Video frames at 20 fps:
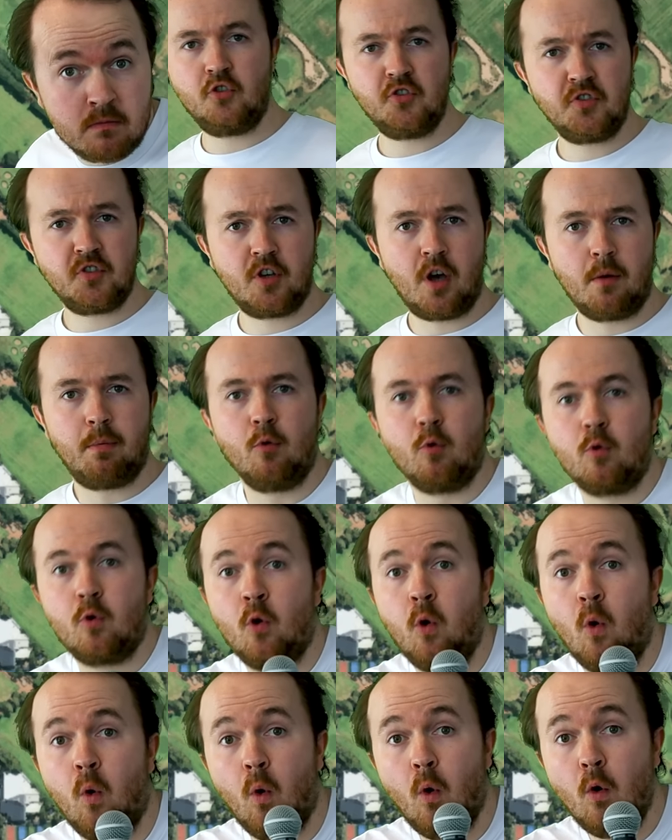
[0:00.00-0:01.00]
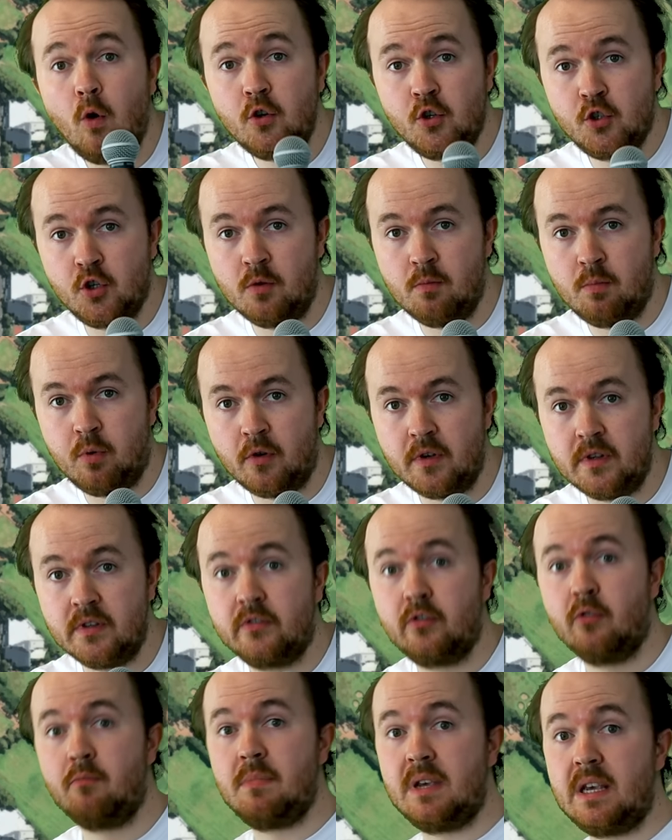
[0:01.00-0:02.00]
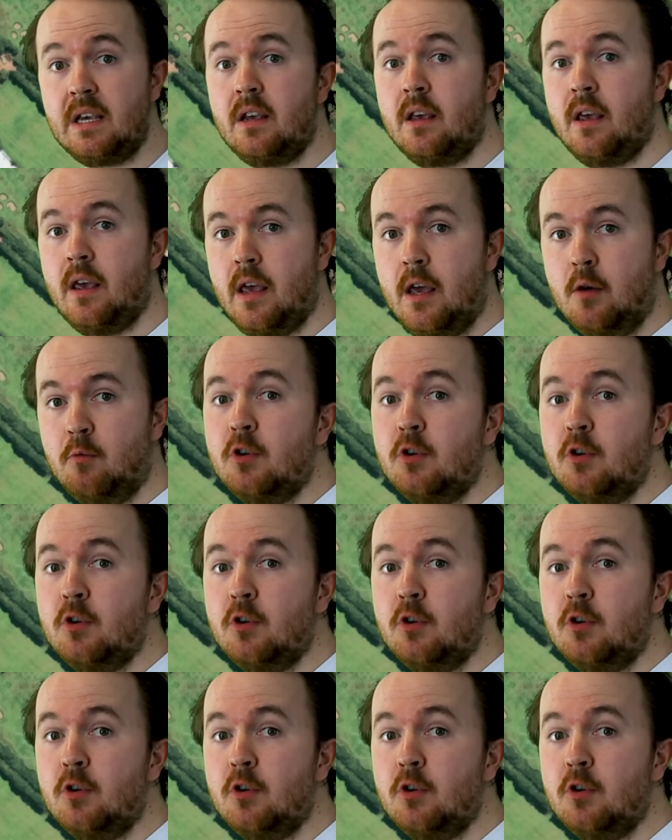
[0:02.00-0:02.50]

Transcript: Just a couple caution points for me here,